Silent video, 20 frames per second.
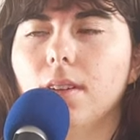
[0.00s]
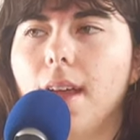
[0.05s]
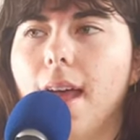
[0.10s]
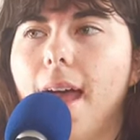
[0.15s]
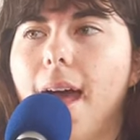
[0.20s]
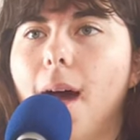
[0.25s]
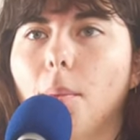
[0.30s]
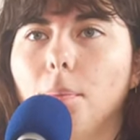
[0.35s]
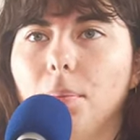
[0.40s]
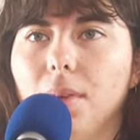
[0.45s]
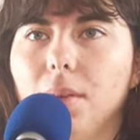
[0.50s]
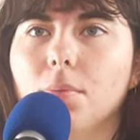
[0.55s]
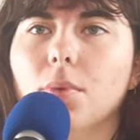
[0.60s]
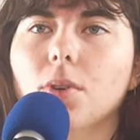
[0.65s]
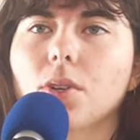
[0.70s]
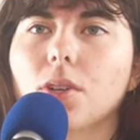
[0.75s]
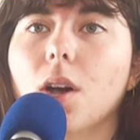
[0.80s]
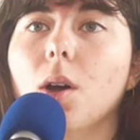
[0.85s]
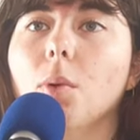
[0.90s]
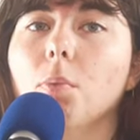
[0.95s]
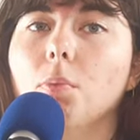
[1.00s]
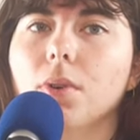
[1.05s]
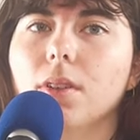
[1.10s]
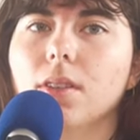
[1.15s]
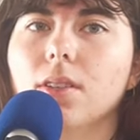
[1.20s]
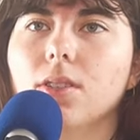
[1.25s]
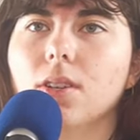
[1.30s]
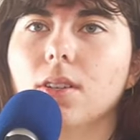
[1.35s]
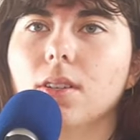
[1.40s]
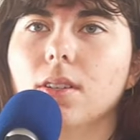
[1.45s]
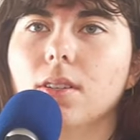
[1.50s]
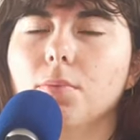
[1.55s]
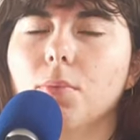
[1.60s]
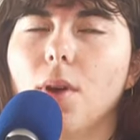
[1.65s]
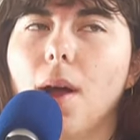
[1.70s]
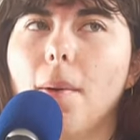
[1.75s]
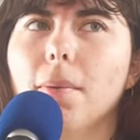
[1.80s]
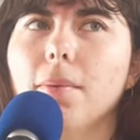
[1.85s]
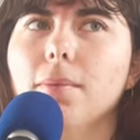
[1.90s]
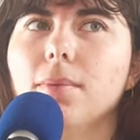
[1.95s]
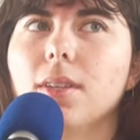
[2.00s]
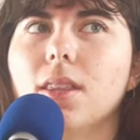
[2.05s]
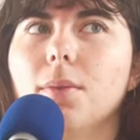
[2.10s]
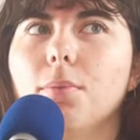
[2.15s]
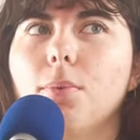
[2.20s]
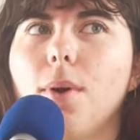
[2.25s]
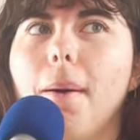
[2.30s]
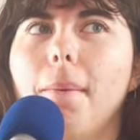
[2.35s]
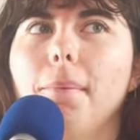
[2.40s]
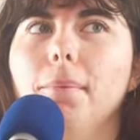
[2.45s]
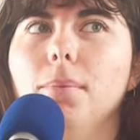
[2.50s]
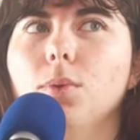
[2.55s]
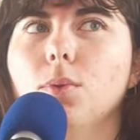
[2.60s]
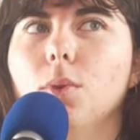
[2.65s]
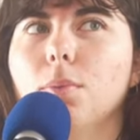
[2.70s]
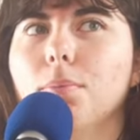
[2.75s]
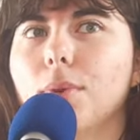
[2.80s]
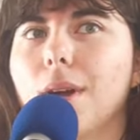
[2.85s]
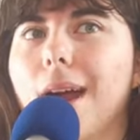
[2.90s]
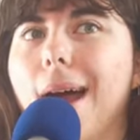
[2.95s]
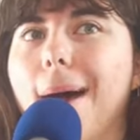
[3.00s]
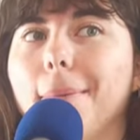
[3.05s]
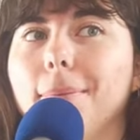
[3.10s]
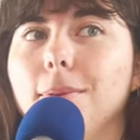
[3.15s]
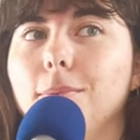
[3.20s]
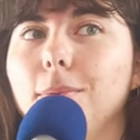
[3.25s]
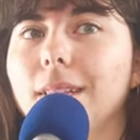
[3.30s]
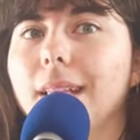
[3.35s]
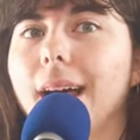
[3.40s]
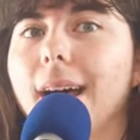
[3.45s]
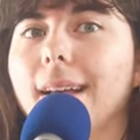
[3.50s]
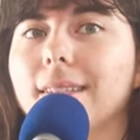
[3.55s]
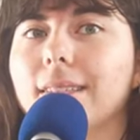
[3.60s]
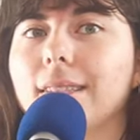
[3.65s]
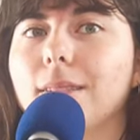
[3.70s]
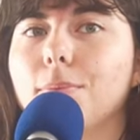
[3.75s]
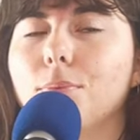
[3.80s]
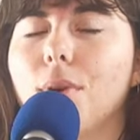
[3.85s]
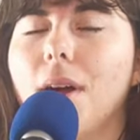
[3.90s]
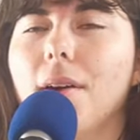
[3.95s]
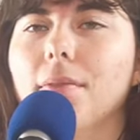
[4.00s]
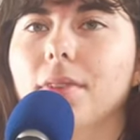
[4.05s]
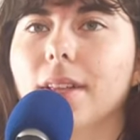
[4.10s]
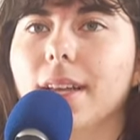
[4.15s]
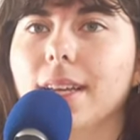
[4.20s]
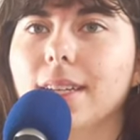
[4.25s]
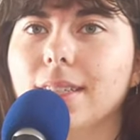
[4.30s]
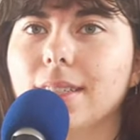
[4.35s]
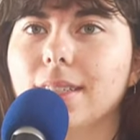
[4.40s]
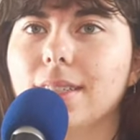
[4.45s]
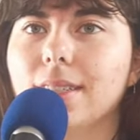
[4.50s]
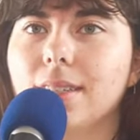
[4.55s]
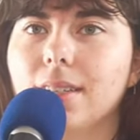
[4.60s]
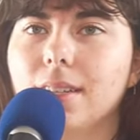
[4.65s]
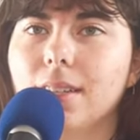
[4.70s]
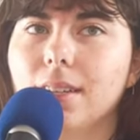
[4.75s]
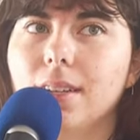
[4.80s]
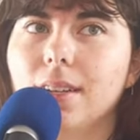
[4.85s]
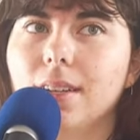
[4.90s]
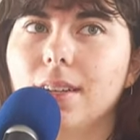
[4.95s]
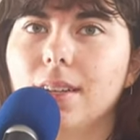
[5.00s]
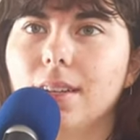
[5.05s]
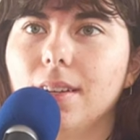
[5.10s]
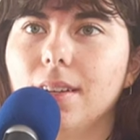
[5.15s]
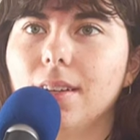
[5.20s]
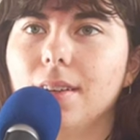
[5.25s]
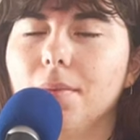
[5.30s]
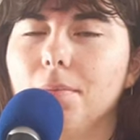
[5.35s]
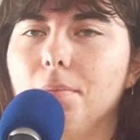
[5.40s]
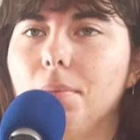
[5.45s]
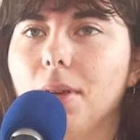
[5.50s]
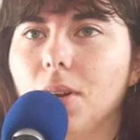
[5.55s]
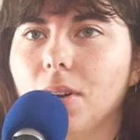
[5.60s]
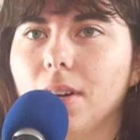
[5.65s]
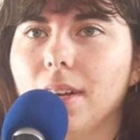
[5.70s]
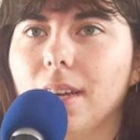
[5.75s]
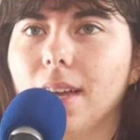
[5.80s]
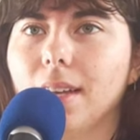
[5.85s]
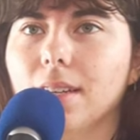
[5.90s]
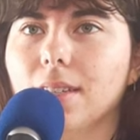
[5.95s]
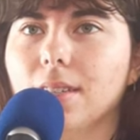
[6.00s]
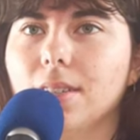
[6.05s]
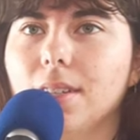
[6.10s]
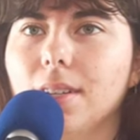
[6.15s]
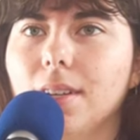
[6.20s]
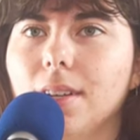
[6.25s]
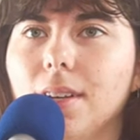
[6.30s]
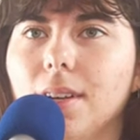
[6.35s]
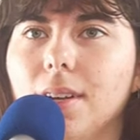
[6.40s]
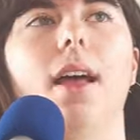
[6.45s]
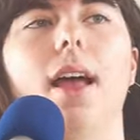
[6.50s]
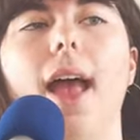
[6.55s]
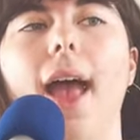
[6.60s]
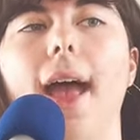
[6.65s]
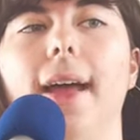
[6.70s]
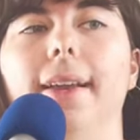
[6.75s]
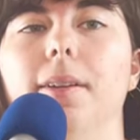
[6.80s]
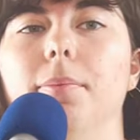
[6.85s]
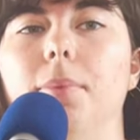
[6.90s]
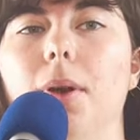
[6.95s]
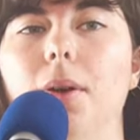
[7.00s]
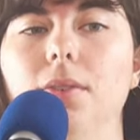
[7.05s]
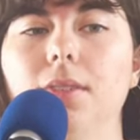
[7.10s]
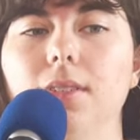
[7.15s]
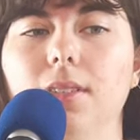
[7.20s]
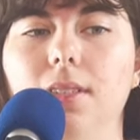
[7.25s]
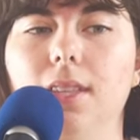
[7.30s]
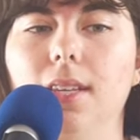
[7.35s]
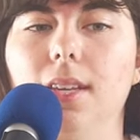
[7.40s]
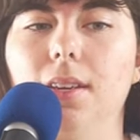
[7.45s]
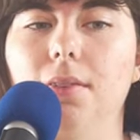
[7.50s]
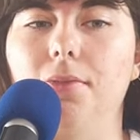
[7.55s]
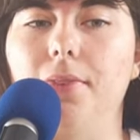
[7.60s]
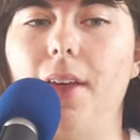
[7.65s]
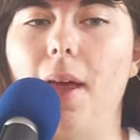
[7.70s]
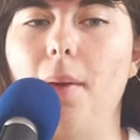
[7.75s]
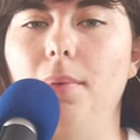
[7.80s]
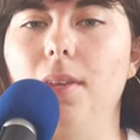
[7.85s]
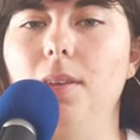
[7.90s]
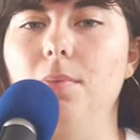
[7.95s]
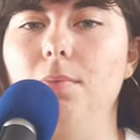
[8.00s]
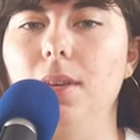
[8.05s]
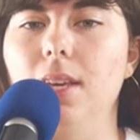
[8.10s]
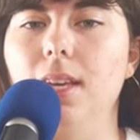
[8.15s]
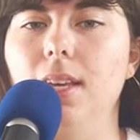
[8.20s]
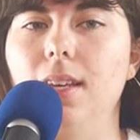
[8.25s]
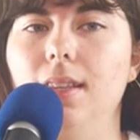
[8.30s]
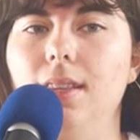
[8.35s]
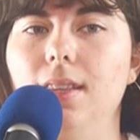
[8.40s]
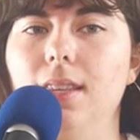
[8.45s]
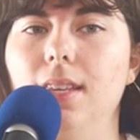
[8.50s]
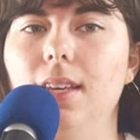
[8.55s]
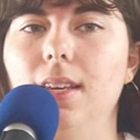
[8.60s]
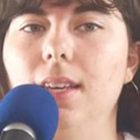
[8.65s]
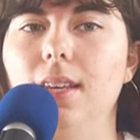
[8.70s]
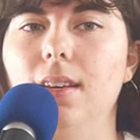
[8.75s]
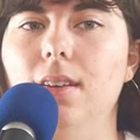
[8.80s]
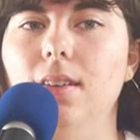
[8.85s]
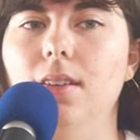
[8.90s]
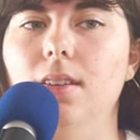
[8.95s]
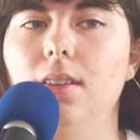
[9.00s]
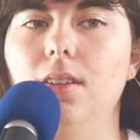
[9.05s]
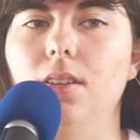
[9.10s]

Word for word: help people cope with certain problems. And the problems will perhaps be less prevalent, period. And about the family being the